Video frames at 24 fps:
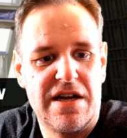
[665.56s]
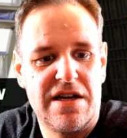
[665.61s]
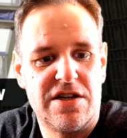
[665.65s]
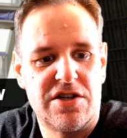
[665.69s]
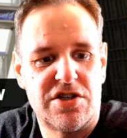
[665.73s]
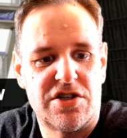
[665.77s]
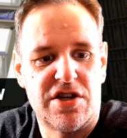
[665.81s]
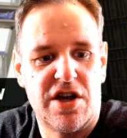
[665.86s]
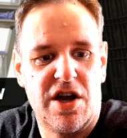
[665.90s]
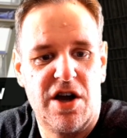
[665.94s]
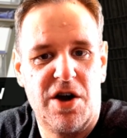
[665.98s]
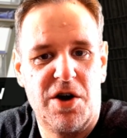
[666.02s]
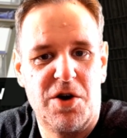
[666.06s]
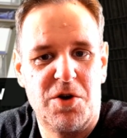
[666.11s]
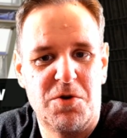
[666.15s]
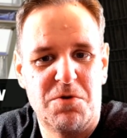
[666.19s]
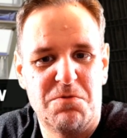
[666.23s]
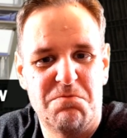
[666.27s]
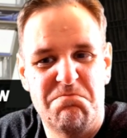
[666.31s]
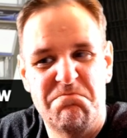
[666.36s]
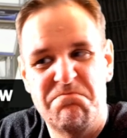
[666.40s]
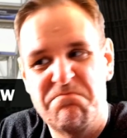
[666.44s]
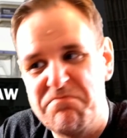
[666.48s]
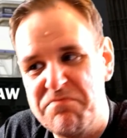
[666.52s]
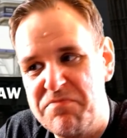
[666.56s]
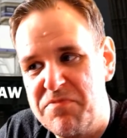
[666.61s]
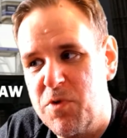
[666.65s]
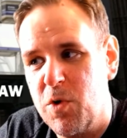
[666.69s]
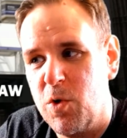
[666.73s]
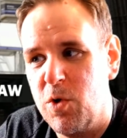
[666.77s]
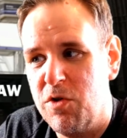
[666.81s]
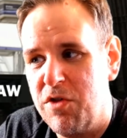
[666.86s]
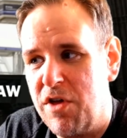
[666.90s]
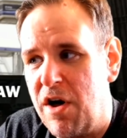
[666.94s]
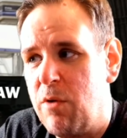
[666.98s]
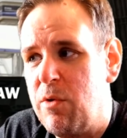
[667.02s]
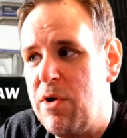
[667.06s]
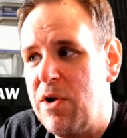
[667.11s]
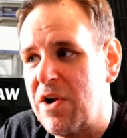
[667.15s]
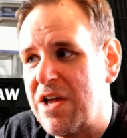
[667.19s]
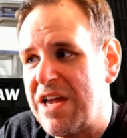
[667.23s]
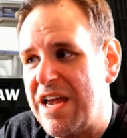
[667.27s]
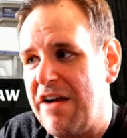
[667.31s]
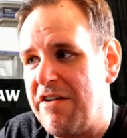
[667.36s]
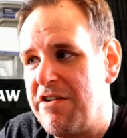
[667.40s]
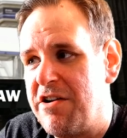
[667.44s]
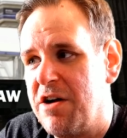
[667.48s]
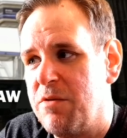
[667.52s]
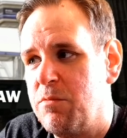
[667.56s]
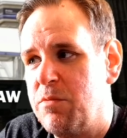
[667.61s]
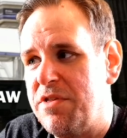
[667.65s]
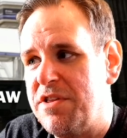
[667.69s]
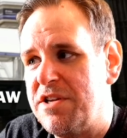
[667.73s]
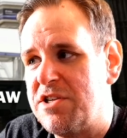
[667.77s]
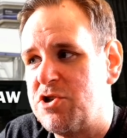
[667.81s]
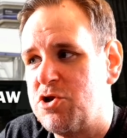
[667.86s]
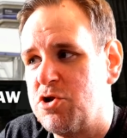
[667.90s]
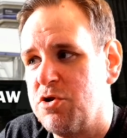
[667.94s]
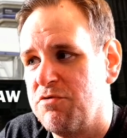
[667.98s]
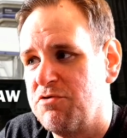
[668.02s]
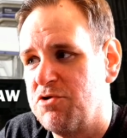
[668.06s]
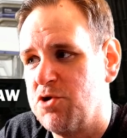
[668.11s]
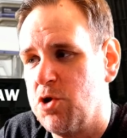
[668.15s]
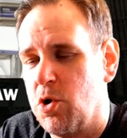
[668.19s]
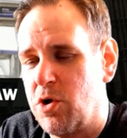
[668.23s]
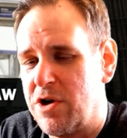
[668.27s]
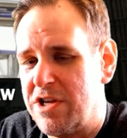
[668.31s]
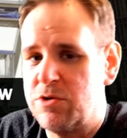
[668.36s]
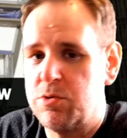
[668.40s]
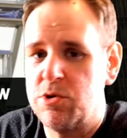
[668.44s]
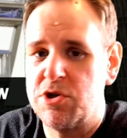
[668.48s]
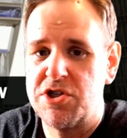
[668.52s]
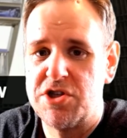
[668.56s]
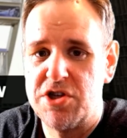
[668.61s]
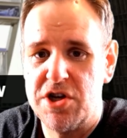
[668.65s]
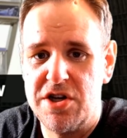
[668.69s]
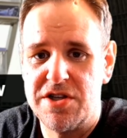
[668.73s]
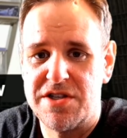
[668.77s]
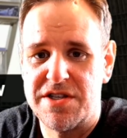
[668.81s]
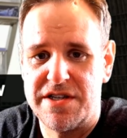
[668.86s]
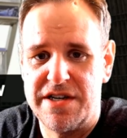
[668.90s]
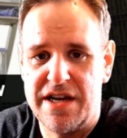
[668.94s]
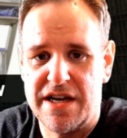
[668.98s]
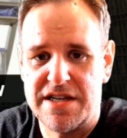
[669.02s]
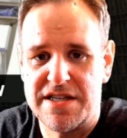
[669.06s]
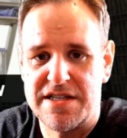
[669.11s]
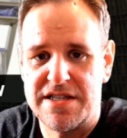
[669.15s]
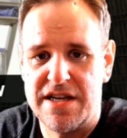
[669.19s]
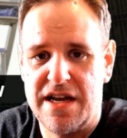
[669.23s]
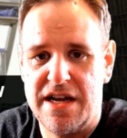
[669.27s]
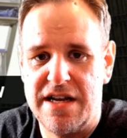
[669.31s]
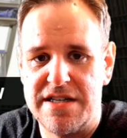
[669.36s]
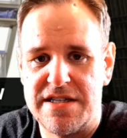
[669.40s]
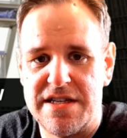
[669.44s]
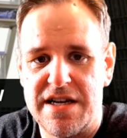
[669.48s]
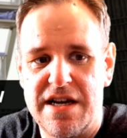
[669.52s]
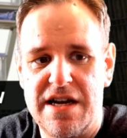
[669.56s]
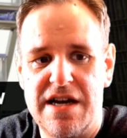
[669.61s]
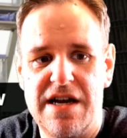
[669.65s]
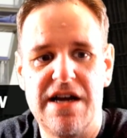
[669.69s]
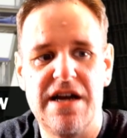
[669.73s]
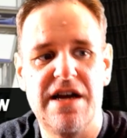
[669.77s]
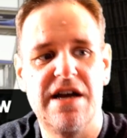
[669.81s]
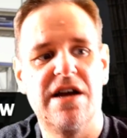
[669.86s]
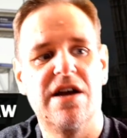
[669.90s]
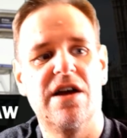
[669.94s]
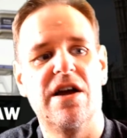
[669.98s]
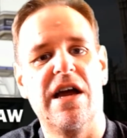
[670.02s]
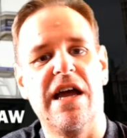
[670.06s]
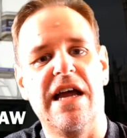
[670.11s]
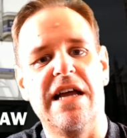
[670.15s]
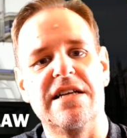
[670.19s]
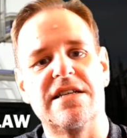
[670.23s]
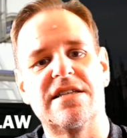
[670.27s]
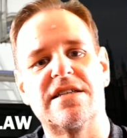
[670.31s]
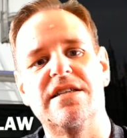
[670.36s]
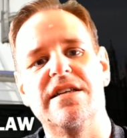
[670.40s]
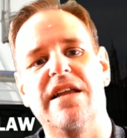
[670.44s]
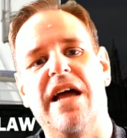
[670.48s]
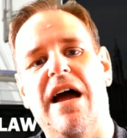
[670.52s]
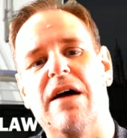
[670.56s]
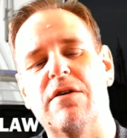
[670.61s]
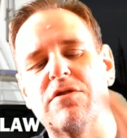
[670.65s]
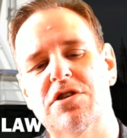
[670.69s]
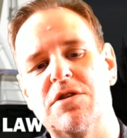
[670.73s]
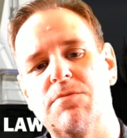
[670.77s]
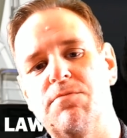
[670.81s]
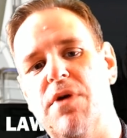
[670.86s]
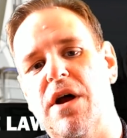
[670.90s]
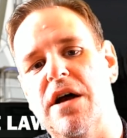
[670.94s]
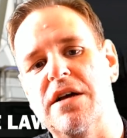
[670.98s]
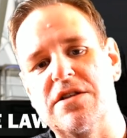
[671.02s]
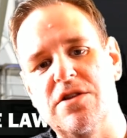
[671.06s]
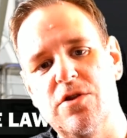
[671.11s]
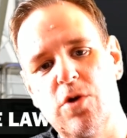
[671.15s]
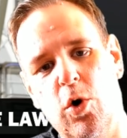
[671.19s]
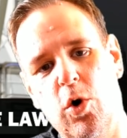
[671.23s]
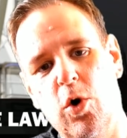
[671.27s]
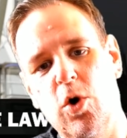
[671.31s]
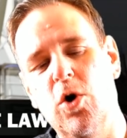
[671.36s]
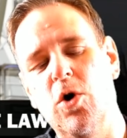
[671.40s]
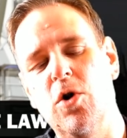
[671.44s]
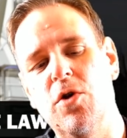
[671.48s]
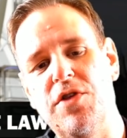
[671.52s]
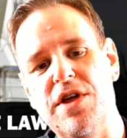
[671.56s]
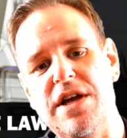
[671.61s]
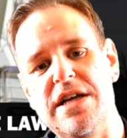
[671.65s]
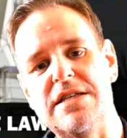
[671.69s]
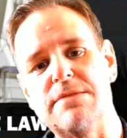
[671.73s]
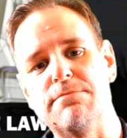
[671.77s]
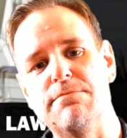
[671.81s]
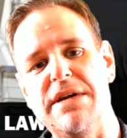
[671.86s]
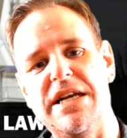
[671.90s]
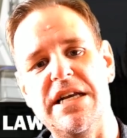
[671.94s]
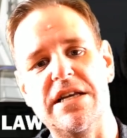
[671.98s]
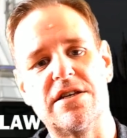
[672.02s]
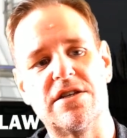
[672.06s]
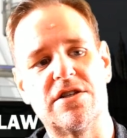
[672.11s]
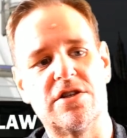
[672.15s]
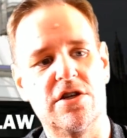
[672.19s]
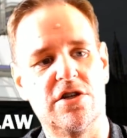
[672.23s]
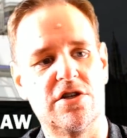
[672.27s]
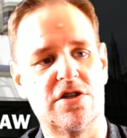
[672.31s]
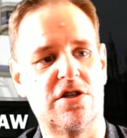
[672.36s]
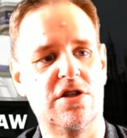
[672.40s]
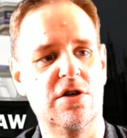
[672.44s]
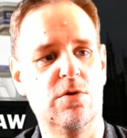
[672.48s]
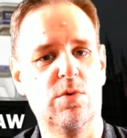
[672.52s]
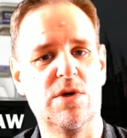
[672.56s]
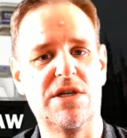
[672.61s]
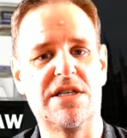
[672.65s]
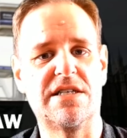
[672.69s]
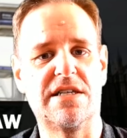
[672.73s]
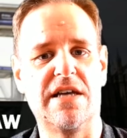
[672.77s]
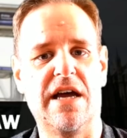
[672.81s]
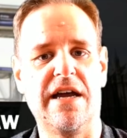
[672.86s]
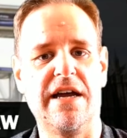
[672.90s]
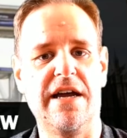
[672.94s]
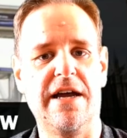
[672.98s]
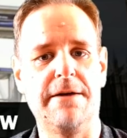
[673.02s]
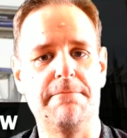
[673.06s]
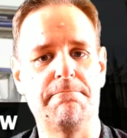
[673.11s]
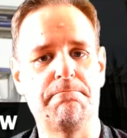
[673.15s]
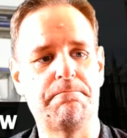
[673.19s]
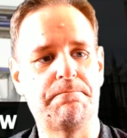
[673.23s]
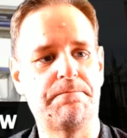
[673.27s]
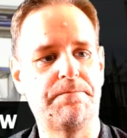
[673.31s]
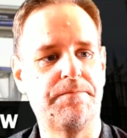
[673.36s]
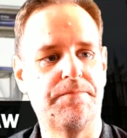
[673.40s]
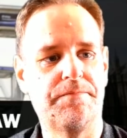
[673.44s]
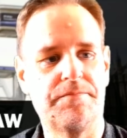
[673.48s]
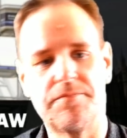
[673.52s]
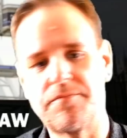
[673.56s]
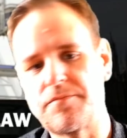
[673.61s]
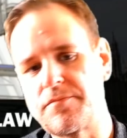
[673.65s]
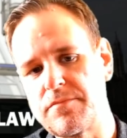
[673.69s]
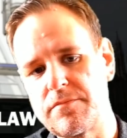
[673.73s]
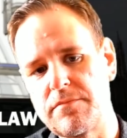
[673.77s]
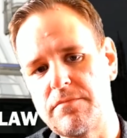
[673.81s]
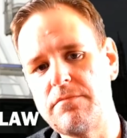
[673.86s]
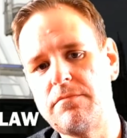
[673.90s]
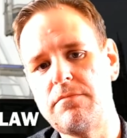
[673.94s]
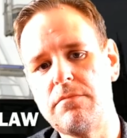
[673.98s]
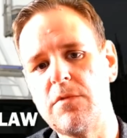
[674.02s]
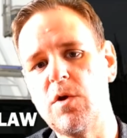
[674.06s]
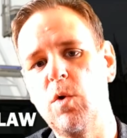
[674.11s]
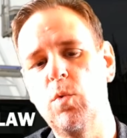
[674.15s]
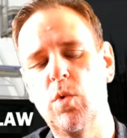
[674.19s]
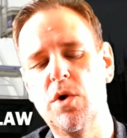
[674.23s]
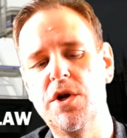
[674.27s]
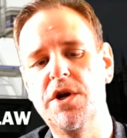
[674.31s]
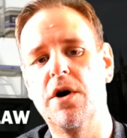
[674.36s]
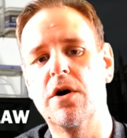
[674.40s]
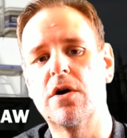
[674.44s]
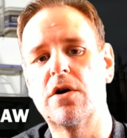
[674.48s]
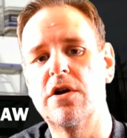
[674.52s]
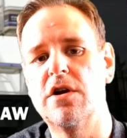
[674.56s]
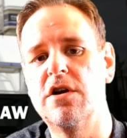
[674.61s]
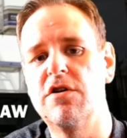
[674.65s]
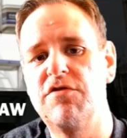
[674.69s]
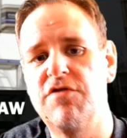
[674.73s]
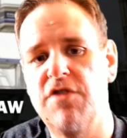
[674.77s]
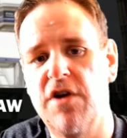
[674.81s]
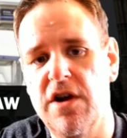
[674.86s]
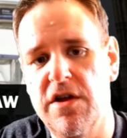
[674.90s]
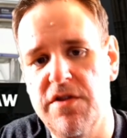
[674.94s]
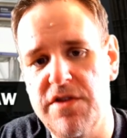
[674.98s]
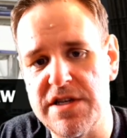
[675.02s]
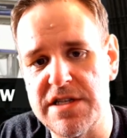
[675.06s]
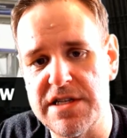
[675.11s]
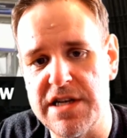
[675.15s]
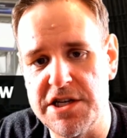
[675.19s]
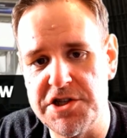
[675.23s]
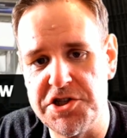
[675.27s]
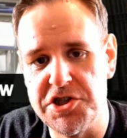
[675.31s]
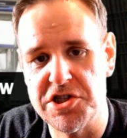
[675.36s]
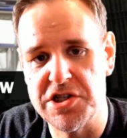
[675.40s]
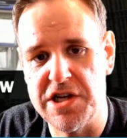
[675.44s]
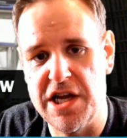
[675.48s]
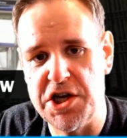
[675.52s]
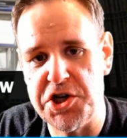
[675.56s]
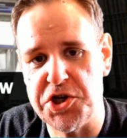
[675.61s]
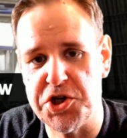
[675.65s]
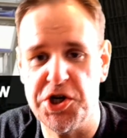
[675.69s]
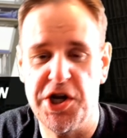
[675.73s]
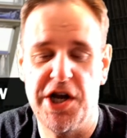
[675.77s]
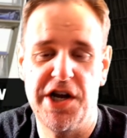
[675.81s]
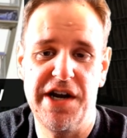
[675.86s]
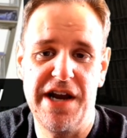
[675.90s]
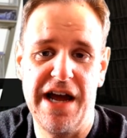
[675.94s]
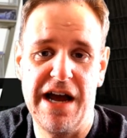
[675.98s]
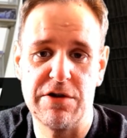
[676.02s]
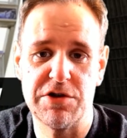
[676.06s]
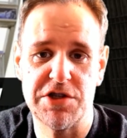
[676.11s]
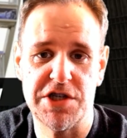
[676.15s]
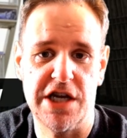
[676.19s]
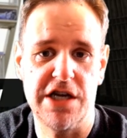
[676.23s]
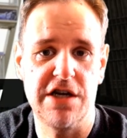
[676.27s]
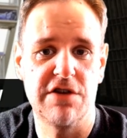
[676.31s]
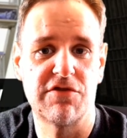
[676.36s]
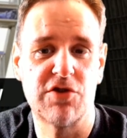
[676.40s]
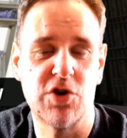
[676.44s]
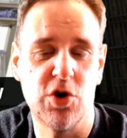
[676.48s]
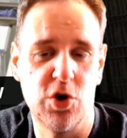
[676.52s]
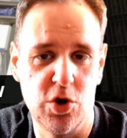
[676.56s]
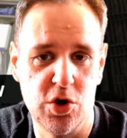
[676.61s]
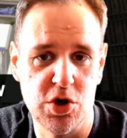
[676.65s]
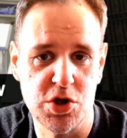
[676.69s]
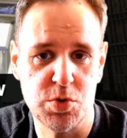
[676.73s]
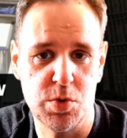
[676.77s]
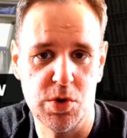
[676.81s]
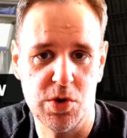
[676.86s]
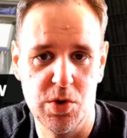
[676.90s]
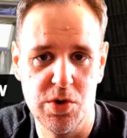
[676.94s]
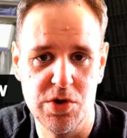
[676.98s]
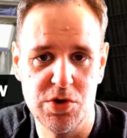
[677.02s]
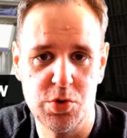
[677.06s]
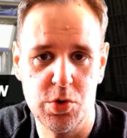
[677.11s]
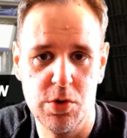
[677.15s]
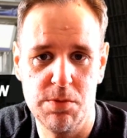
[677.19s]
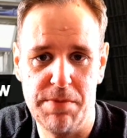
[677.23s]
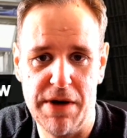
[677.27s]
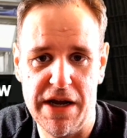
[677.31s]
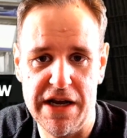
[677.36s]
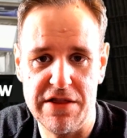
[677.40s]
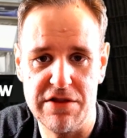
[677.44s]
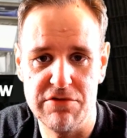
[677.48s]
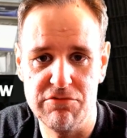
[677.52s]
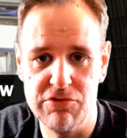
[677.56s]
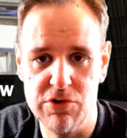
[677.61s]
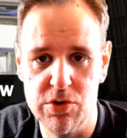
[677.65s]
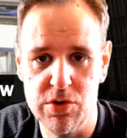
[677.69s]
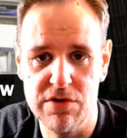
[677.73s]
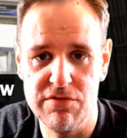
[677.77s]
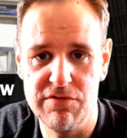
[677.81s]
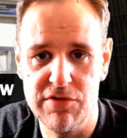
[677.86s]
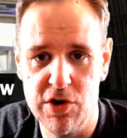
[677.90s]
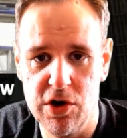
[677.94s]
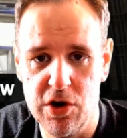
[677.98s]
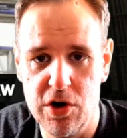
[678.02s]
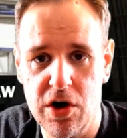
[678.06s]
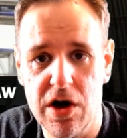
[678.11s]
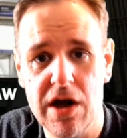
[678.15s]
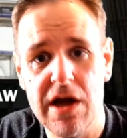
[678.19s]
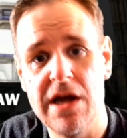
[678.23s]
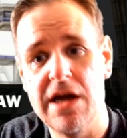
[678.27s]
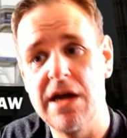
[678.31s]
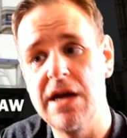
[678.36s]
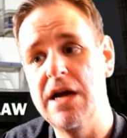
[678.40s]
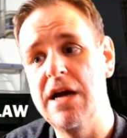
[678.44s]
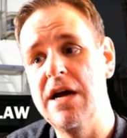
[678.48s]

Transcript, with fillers: So although he'll carry on with his tough talking to a certain extent, it's now surprising that all these ministers that were saying we're not going to follow this legislation are now saying, of course, we're going to obey the rule of law.